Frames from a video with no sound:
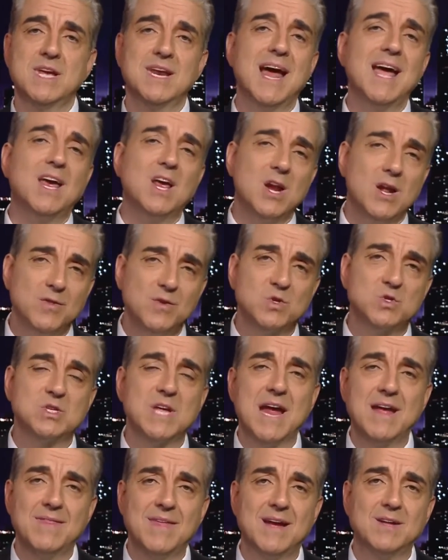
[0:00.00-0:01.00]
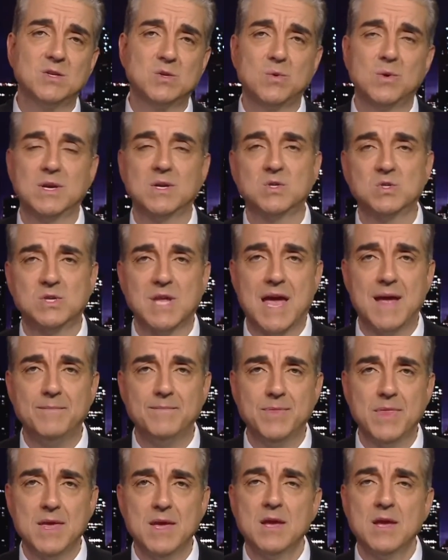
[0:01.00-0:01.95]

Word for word: And I can understand that to an extent.